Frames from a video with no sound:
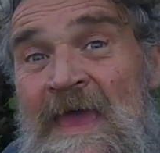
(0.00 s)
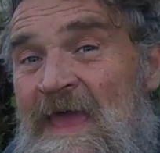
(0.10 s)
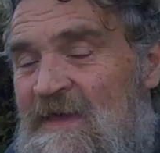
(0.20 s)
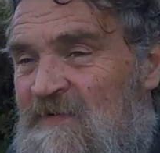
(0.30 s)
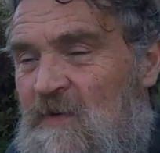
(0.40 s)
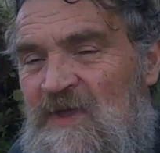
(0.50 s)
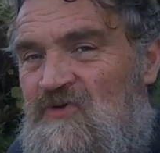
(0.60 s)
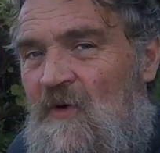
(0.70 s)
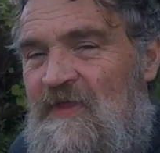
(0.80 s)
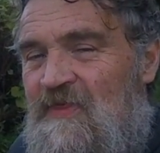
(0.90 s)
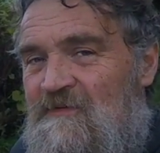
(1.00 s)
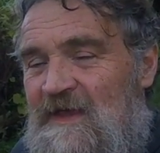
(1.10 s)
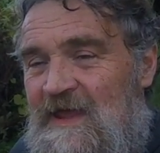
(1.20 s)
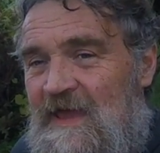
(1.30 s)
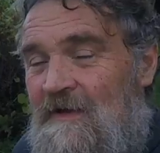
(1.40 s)
If you enjoyed the
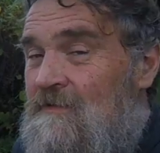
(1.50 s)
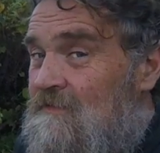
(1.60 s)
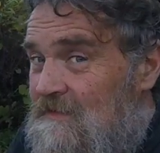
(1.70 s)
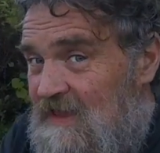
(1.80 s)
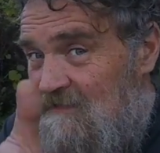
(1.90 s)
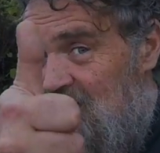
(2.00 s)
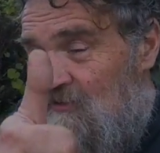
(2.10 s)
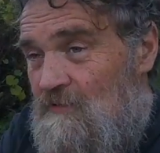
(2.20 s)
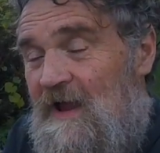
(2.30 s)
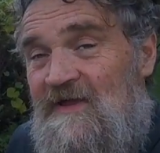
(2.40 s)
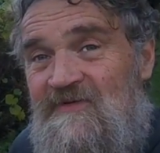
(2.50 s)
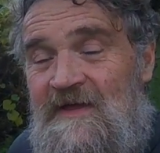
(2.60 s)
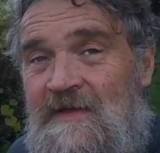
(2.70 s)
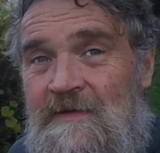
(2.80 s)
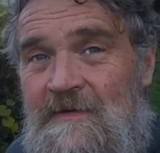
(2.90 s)
video, give it a
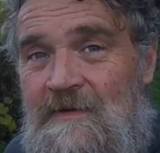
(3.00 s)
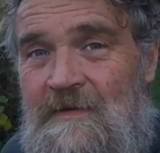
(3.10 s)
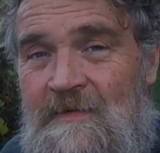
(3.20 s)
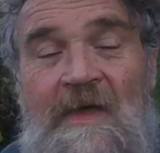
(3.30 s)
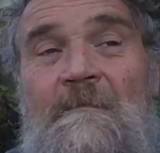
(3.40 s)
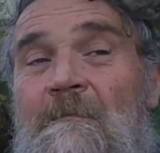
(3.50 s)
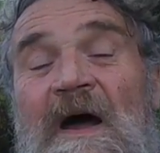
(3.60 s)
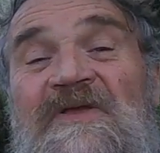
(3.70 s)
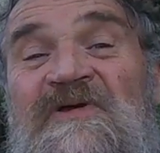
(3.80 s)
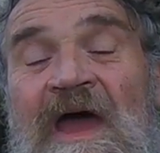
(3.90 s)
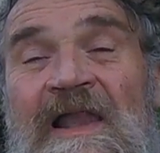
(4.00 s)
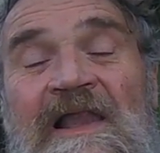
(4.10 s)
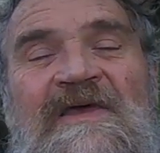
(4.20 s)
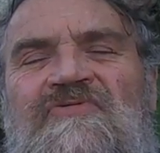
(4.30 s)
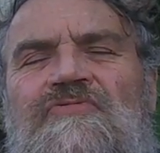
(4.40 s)
rating. My
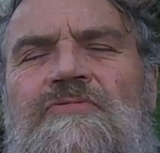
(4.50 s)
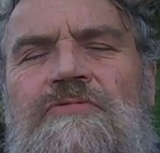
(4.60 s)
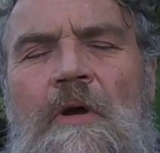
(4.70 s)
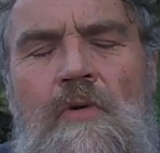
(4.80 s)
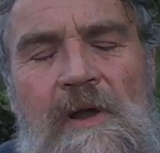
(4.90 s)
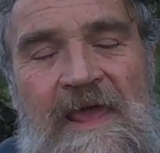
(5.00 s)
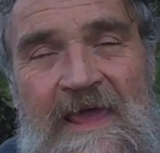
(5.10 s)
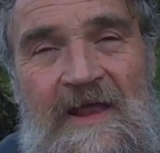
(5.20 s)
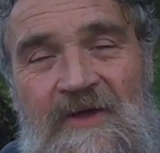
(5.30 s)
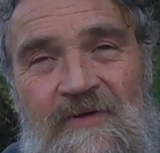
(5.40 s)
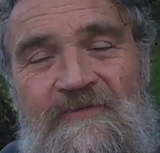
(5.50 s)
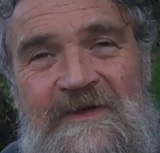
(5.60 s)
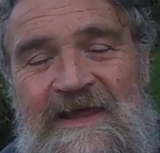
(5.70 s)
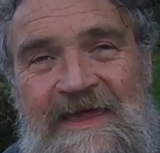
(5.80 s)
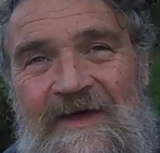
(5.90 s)
channel is rolling in good
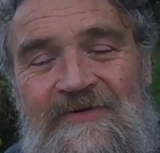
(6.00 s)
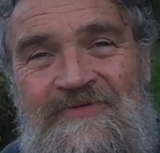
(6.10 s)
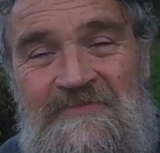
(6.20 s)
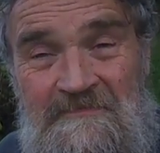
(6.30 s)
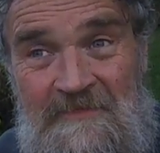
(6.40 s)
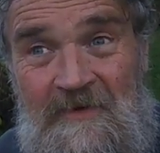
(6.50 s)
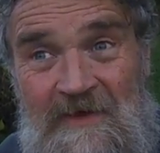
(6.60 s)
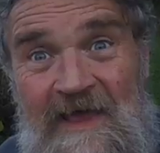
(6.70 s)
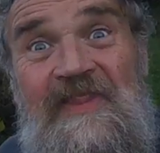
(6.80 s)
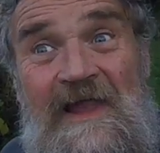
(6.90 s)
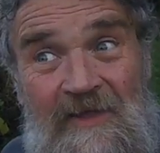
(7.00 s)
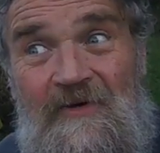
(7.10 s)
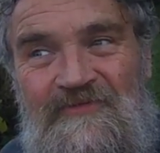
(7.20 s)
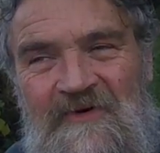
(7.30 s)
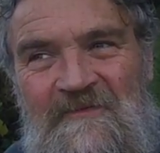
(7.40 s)
videos. Okay? There are
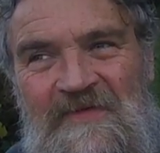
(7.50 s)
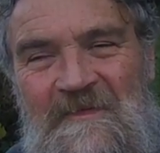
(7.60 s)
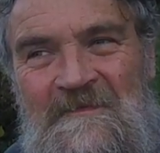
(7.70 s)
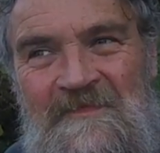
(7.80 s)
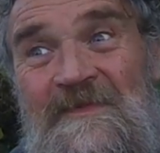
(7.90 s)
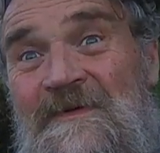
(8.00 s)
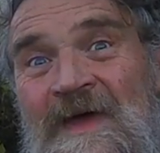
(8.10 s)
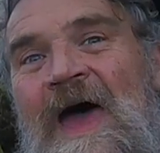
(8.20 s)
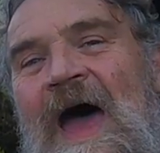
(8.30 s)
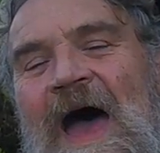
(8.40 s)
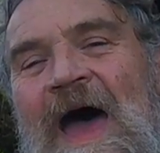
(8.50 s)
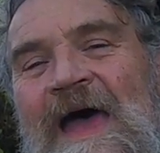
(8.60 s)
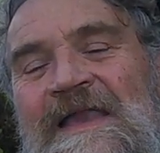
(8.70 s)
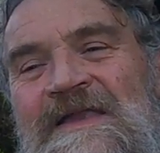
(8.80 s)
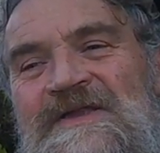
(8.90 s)
lots of them.
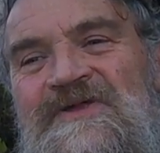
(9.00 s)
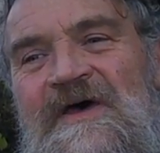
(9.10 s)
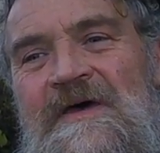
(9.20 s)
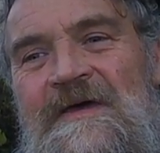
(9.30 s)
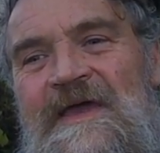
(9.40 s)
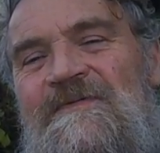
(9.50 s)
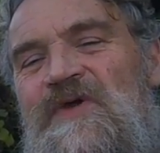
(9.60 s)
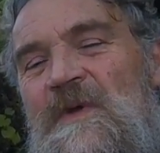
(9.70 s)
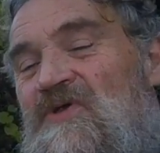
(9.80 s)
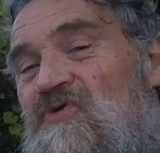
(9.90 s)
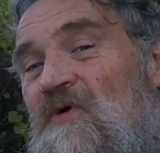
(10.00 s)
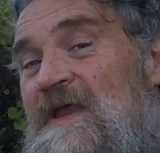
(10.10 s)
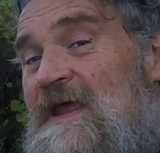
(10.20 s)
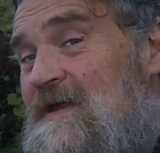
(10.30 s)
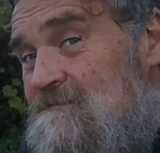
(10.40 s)
And if you
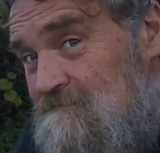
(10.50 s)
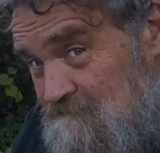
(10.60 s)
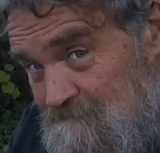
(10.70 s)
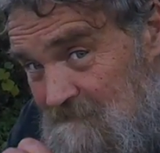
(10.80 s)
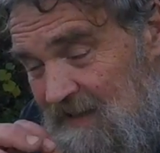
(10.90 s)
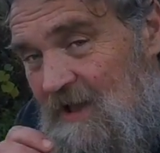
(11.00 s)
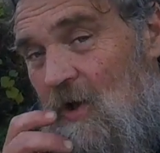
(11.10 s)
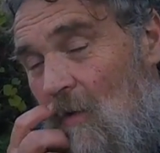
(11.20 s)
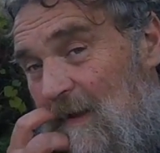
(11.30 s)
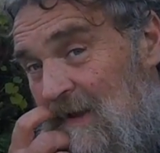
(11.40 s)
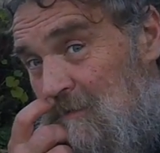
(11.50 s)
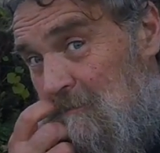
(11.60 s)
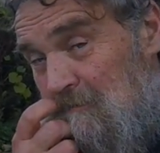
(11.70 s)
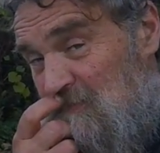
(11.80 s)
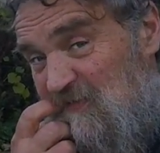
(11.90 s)
enjoyed it, make a comment,
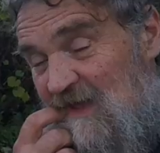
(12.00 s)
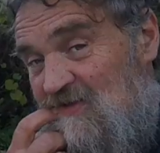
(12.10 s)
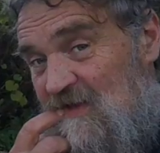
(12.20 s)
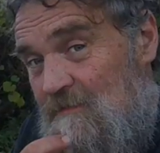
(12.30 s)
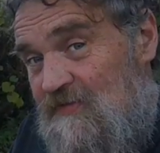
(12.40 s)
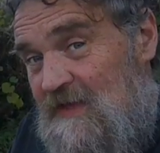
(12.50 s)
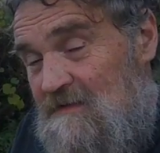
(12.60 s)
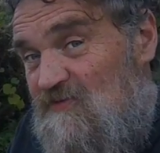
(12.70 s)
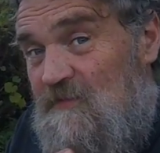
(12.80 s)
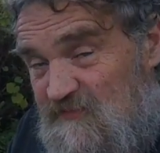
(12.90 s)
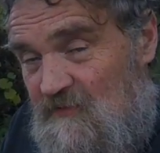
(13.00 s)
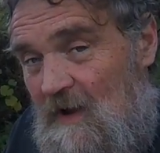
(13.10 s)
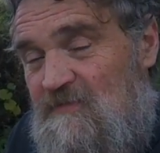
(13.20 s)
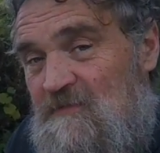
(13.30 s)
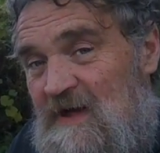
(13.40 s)
say something,
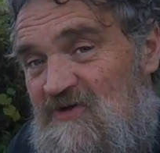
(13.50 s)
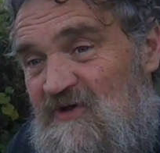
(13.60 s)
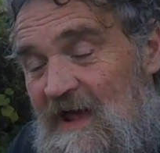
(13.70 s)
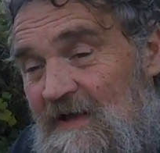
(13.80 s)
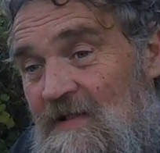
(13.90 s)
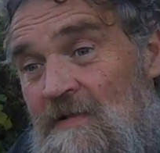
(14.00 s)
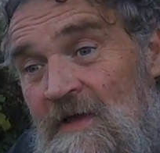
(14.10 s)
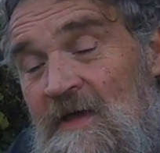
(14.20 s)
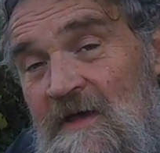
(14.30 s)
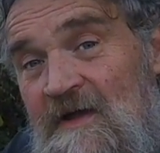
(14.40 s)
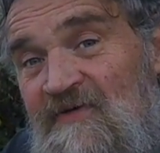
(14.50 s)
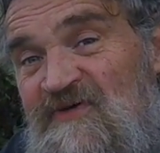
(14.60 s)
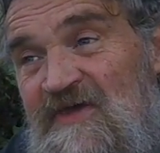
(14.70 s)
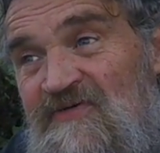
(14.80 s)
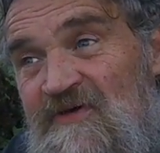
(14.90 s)
subscribe to my channel, and I'll
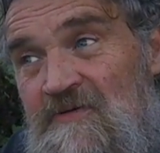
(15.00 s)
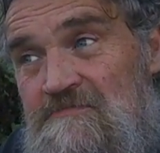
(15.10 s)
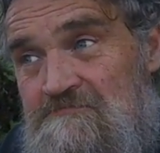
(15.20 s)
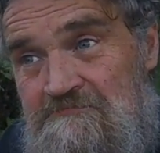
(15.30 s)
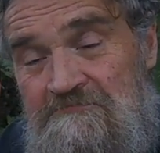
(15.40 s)
see you soon.